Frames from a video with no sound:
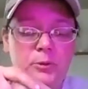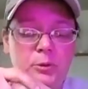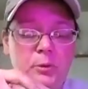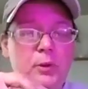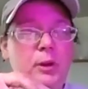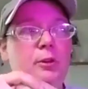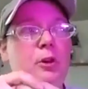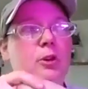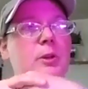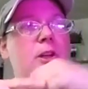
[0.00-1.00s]
Some of you have
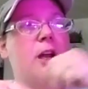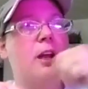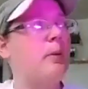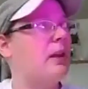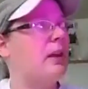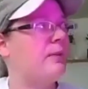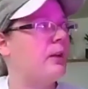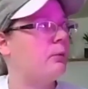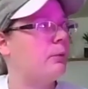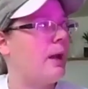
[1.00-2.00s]
heard me talk about, like, I've
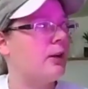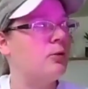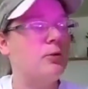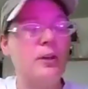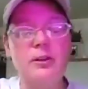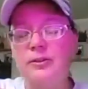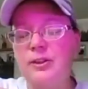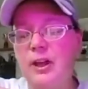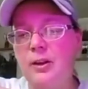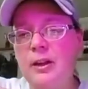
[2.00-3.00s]
got a raccoon that
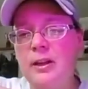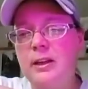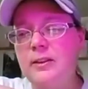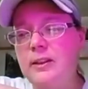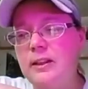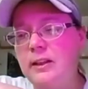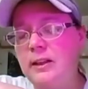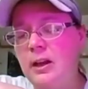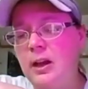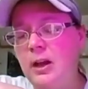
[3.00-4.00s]
lives out in
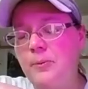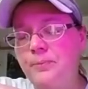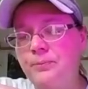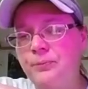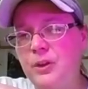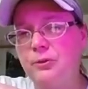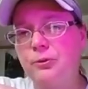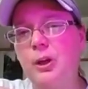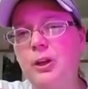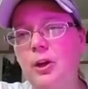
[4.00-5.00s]
the
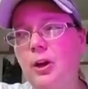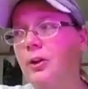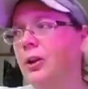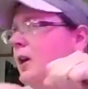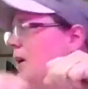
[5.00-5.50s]
front yard.